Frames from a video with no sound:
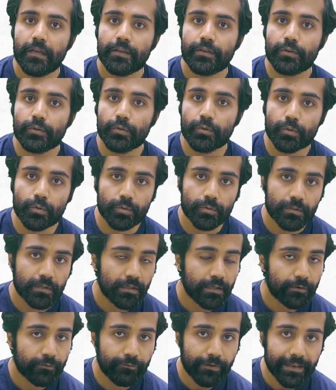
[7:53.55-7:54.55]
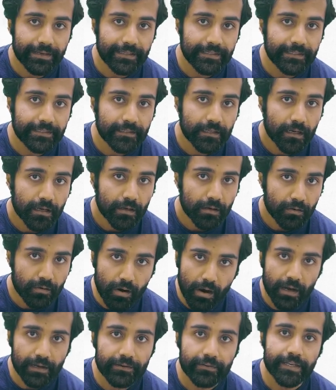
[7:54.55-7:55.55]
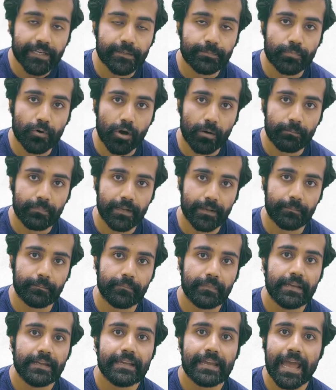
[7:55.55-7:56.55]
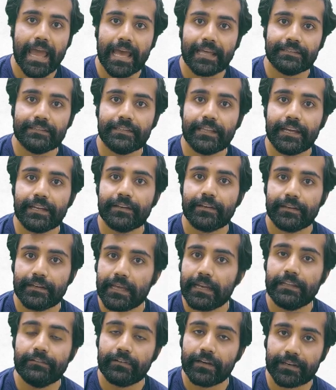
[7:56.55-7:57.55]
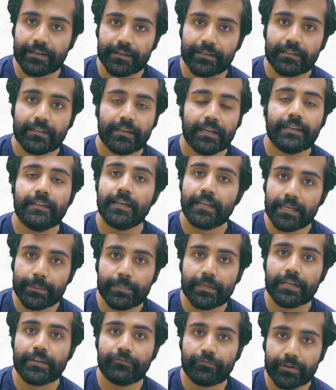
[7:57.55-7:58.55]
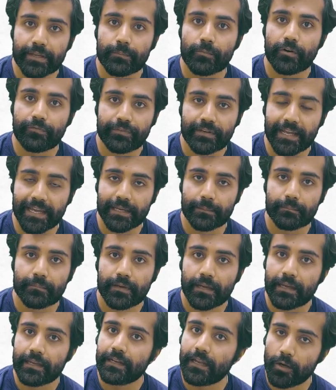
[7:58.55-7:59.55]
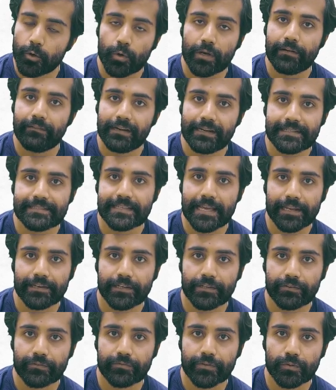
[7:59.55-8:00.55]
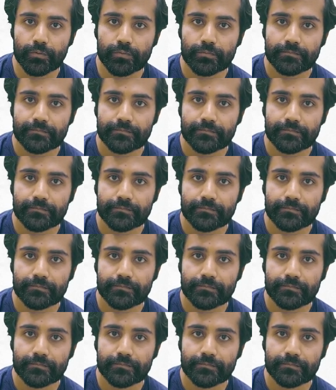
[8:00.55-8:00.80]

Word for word: to very concrete problem and then deliver it in a limited frame of time in a low-level design interview.